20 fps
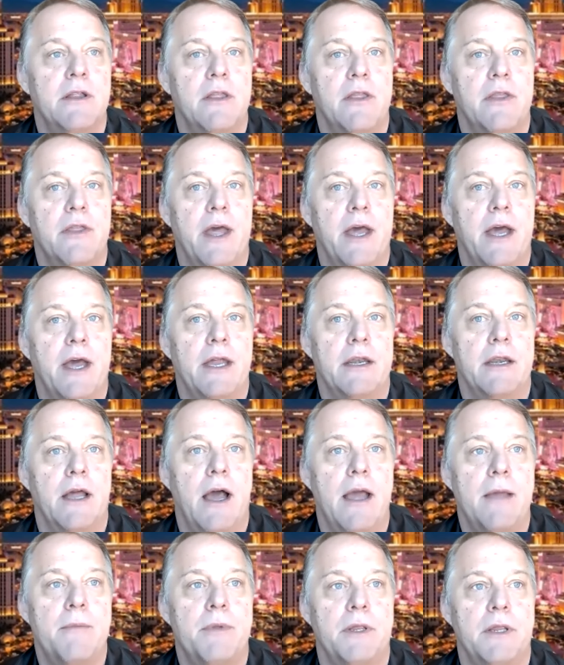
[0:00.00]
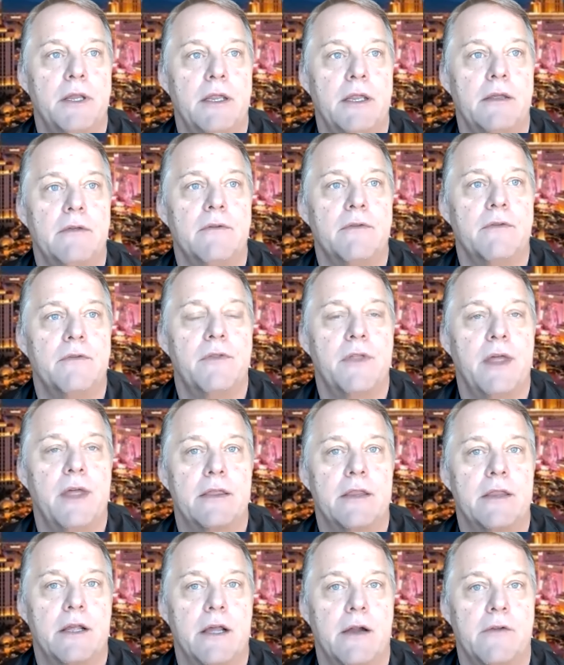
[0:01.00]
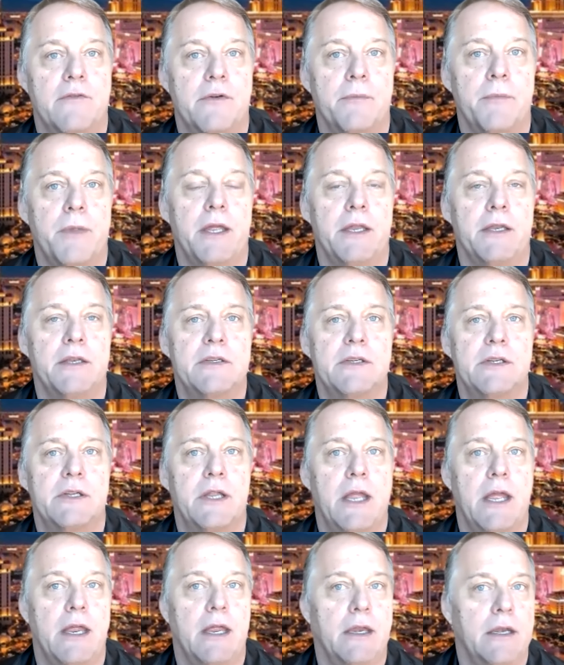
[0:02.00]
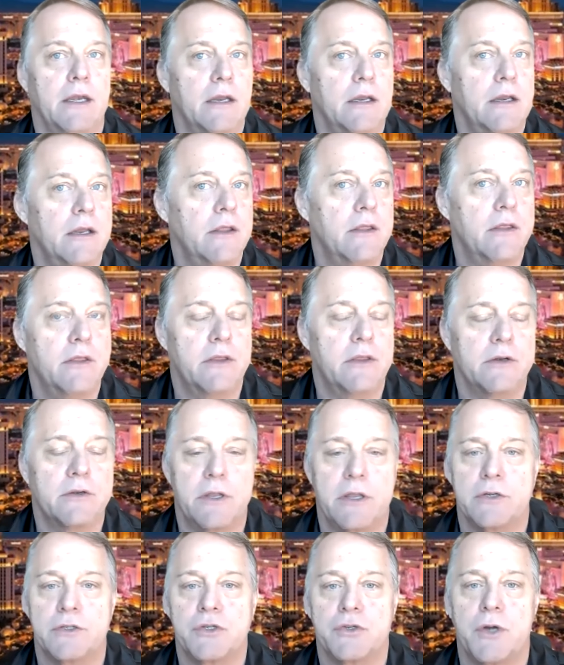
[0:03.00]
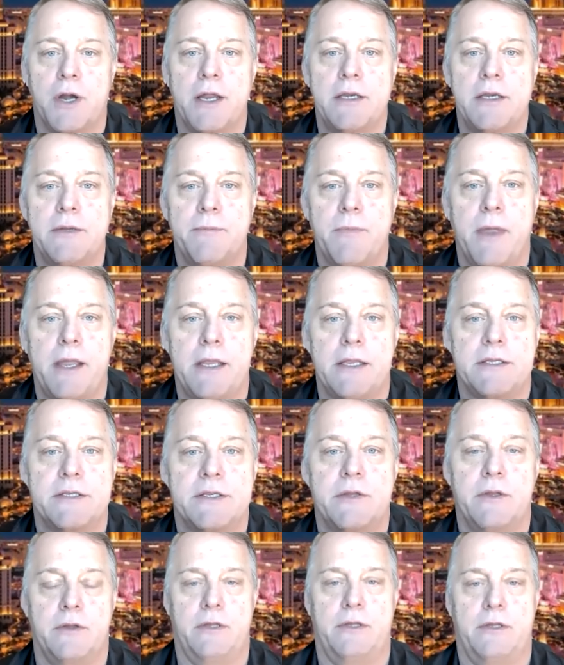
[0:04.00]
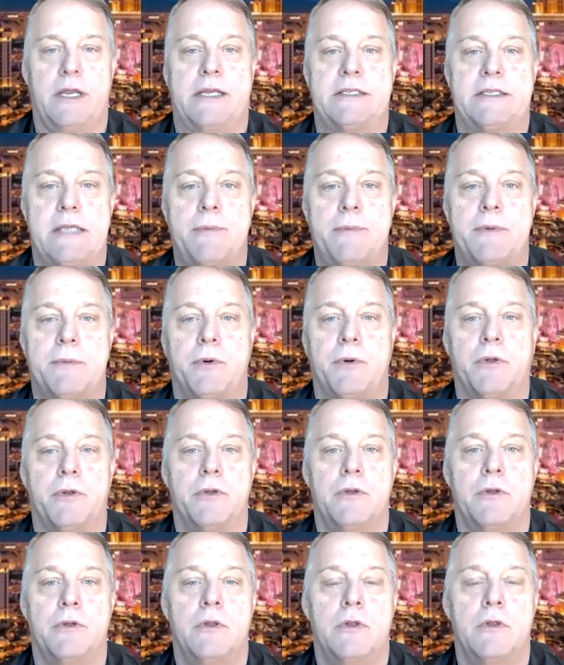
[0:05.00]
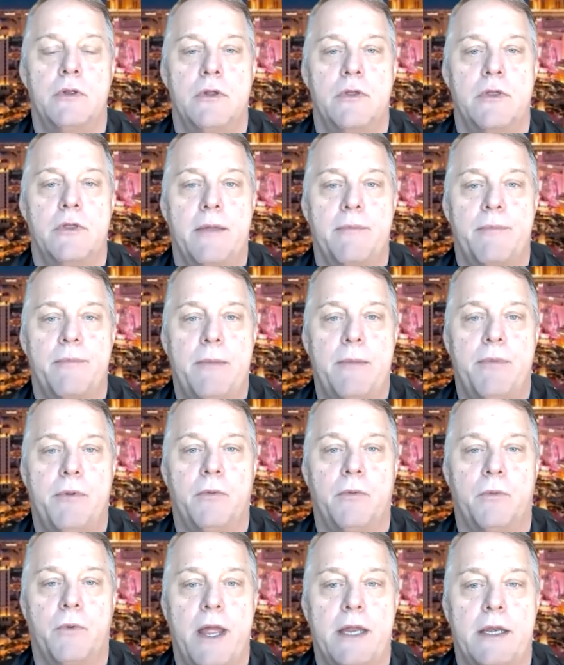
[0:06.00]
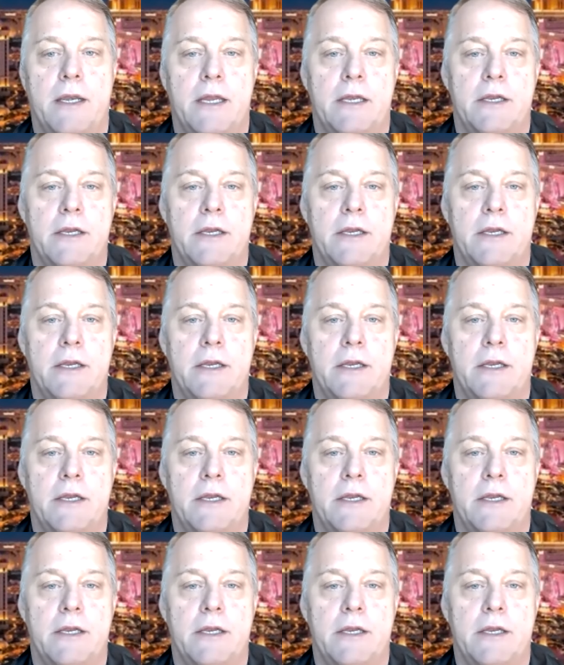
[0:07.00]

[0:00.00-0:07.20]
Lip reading: that I believe that the government and they're trying to make it acceptable that people rent.